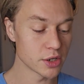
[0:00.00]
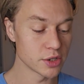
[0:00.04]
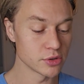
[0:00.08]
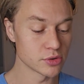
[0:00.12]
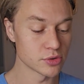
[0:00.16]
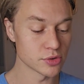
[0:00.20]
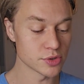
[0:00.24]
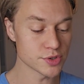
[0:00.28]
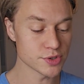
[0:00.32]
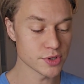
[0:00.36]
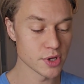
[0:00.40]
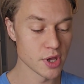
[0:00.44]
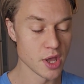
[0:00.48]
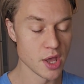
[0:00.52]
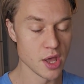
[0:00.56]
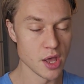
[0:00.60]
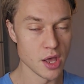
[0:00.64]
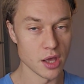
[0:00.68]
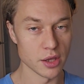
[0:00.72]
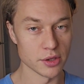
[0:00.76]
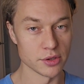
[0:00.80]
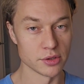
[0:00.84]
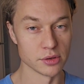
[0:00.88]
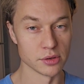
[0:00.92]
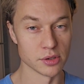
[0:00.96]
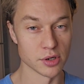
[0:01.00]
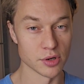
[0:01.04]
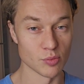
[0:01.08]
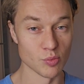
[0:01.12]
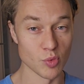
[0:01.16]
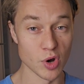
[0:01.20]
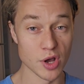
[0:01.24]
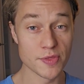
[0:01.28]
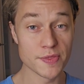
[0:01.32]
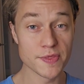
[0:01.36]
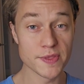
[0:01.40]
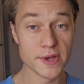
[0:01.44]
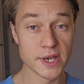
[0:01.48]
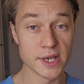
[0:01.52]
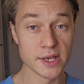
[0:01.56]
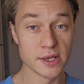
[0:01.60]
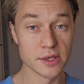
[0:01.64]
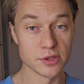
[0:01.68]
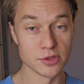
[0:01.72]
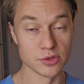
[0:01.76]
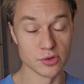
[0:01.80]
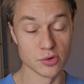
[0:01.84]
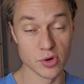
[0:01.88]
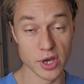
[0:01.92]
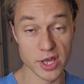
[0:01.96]
course, you learn one
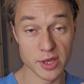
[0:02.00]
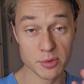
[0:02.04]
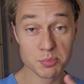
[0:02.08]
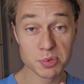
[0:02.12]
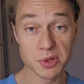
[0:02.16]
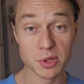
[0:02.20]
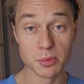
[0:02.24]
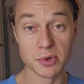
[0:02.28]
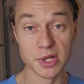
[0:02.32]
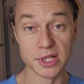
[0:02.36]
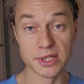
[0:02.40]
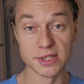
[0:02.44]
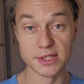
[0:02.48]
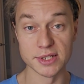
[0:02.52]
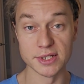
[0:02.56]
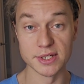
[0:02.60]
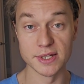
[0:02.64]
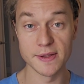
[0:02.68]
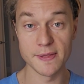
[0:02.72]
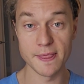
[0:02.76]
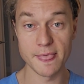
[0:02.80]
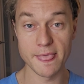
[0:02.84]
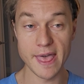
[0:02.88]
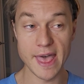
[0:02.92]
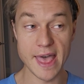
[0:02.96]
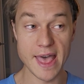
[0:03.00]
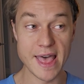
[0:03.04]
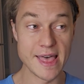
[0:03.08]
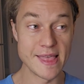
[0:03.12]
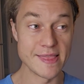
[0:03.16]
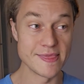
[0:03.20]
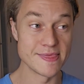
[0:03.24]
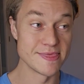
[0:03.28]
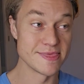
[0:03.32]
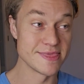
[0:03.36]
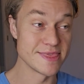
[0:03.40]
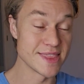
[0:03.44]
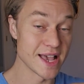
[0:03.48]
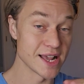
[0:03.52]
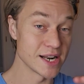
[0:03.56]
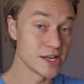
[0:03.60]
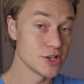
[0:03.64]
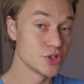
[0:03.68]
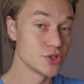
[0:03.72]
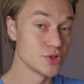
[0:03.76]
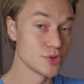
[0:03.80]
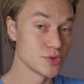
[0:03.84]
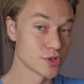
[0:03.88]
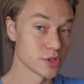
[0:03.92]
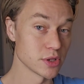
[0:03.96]
thing, you implement it, and
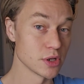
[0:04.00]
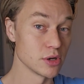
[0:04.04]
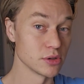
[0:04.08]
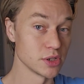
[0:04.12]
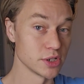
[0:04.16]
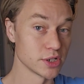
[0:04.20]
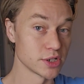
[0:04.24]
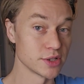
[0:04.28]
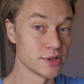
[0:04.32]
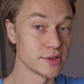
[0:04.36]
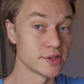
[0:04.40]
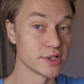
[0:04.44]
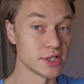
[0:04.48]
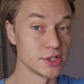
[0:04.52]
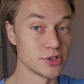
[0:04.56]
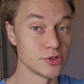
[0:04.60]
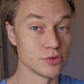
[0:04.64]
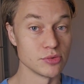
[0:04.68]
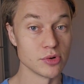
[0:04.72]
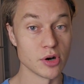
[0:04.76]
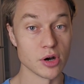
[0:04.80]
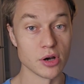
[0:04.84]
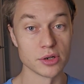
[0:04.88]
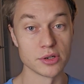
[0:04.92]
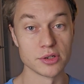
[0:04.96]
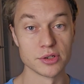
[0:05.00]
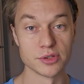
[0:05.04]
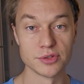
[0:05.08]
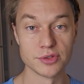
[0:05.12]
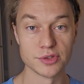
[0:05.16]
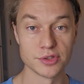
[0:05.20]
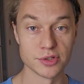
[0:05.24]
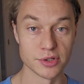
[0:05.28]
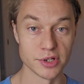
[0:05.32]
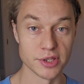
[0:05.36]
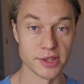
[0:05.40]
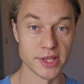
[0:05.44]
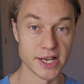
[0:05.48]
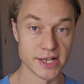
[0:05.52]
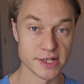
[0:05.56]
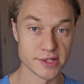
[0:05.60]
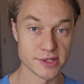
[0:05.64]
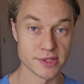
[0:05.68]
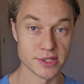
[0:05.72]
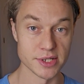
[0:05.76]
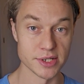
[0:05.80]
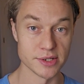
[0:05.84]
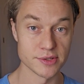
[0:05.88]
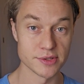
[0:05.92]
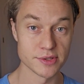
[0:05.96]
then you slowly continue on to the
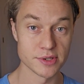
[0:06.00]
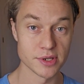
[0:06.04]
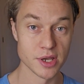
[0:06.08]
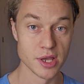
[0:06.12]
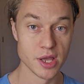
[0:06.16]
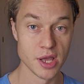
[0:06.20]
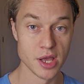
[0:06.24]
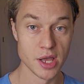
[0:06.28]
next things.